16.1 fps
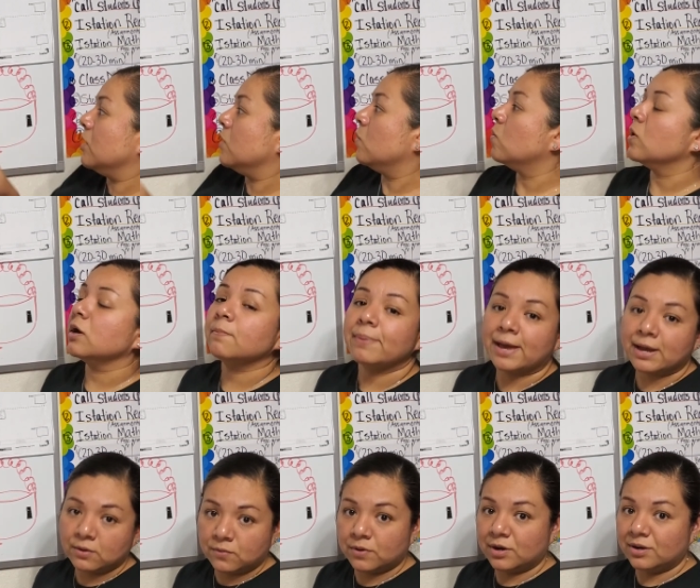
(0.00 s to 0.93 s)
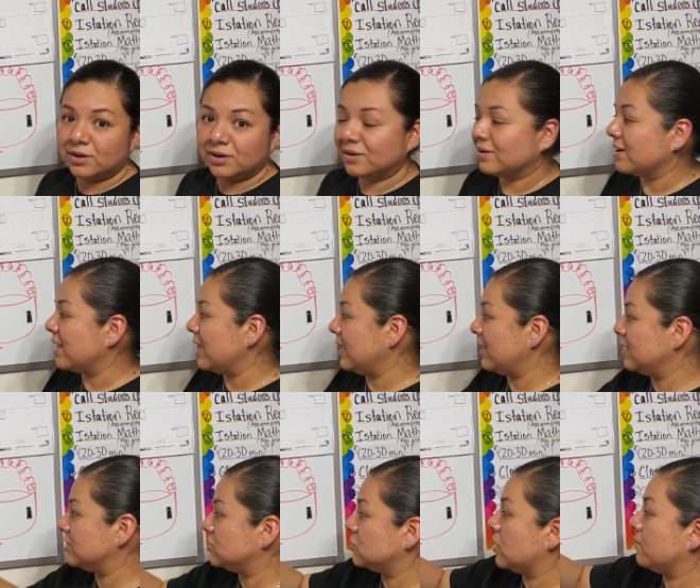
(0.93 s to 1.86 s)
work backward right
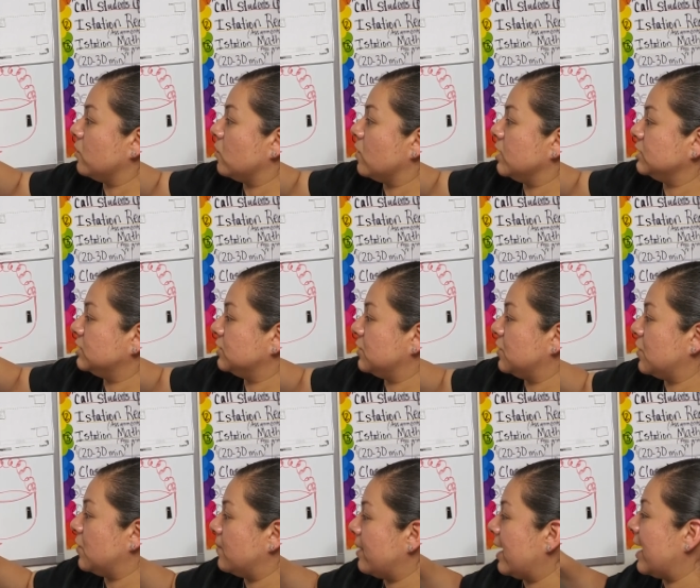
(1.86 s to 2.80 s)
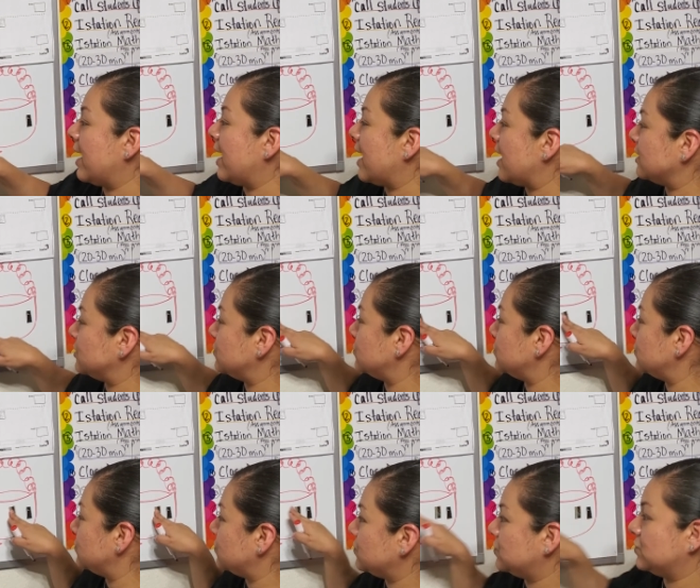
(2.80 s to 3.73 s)
so I'm going to go back doo,
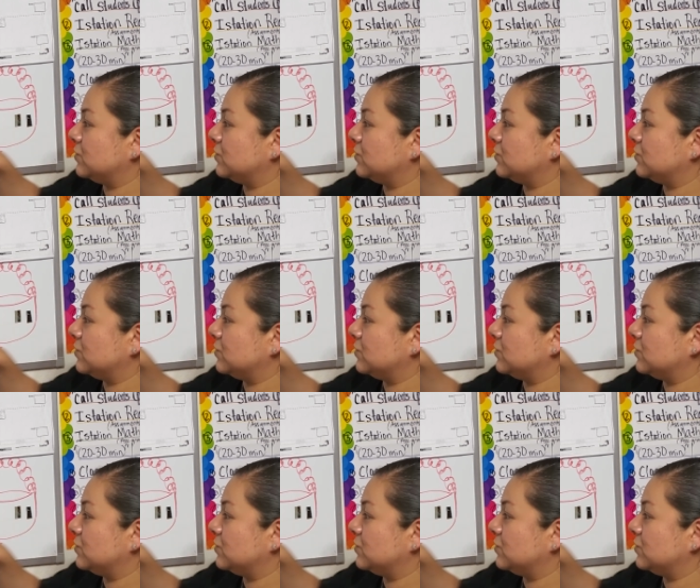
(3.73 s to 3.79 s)
doo,